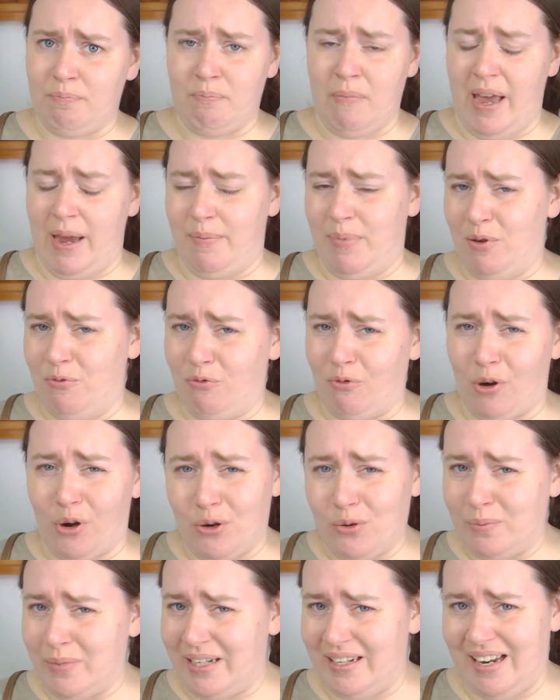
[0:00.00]
maybe
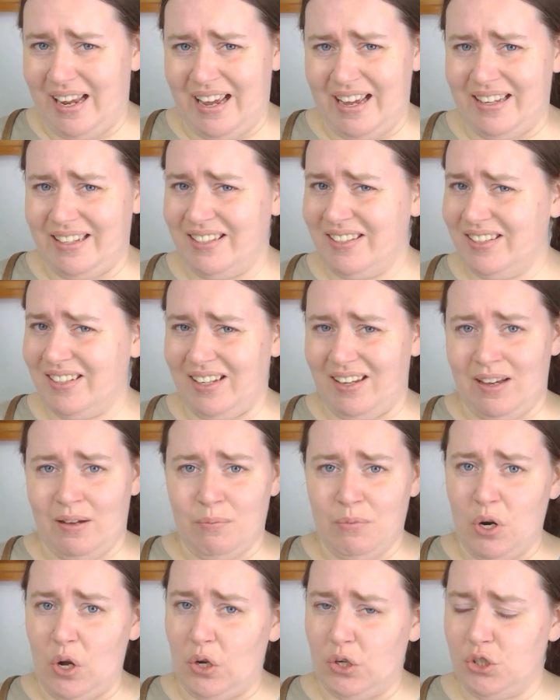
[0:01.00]
Roman-esque,
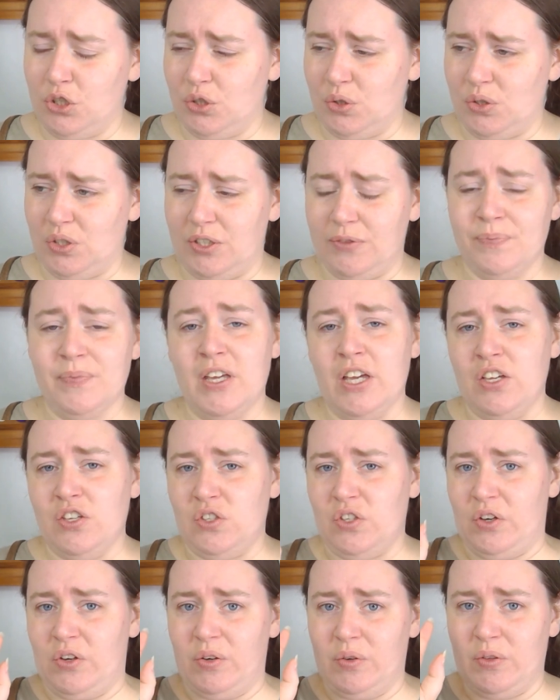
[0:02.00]
I'm not sure.
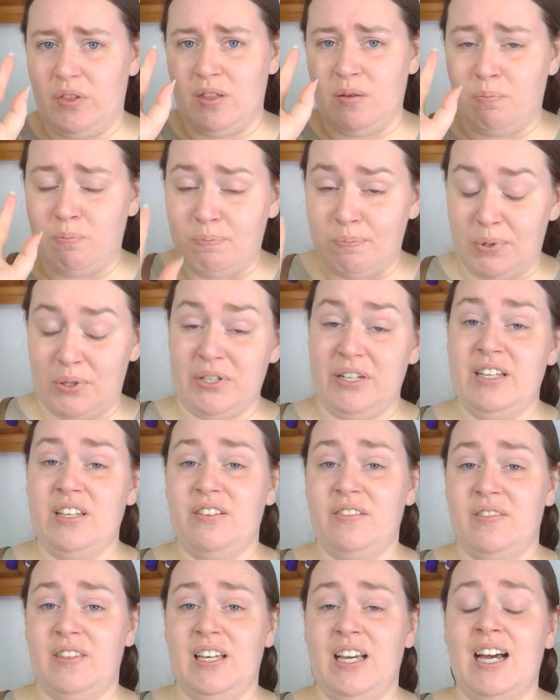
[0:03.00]
So the body
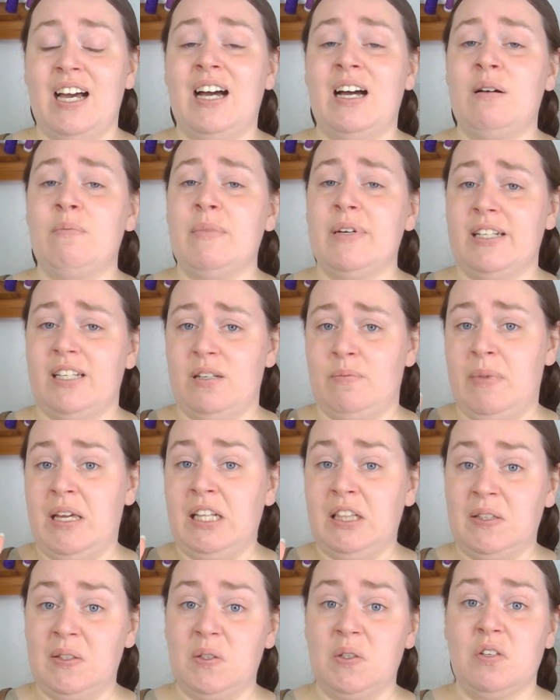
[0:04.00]
of the armour to
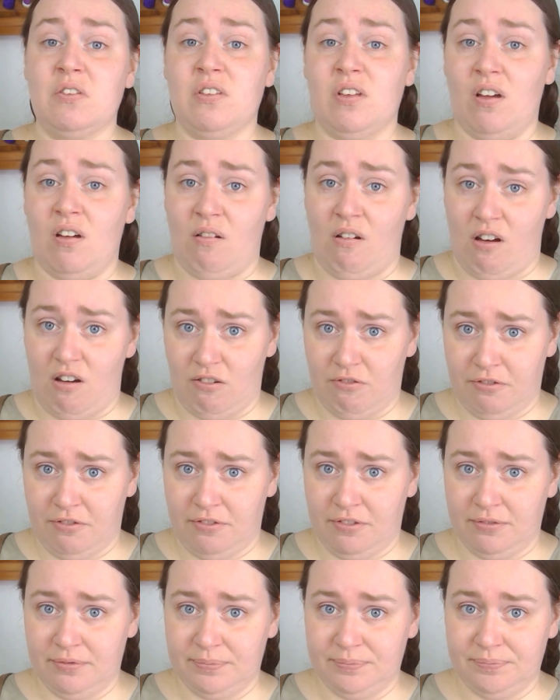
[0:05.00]
me looks off.
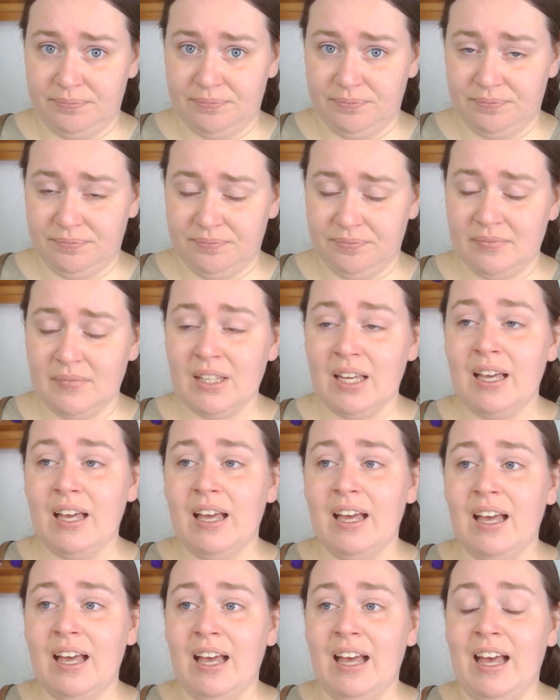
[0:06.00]

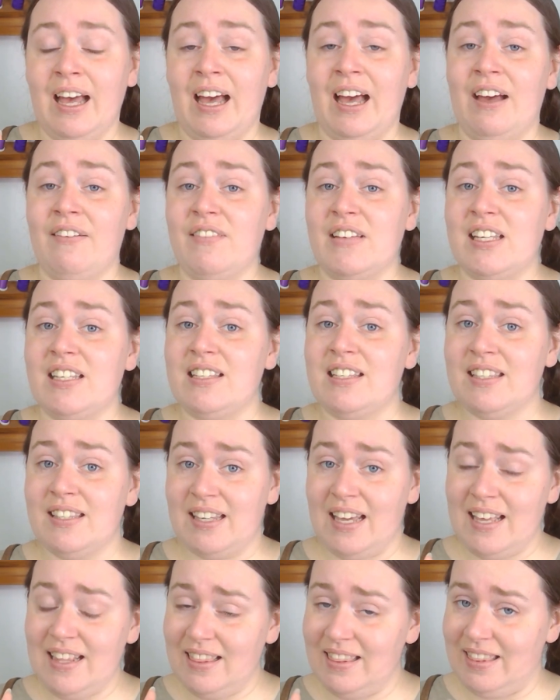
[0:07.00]
Having
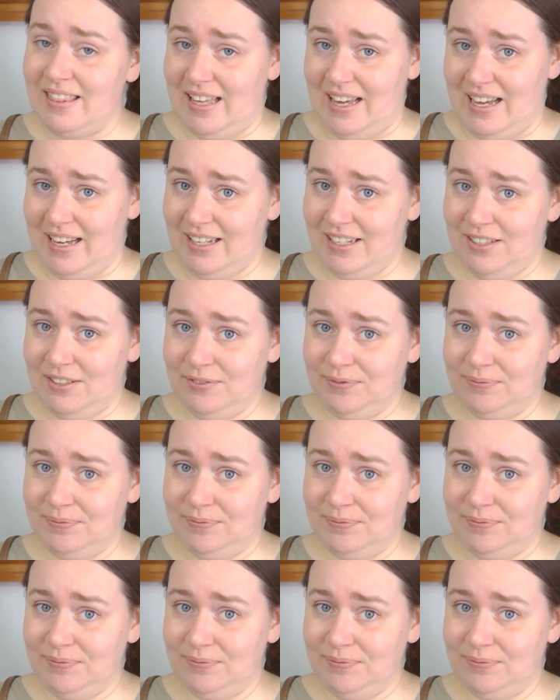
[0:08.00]
said that,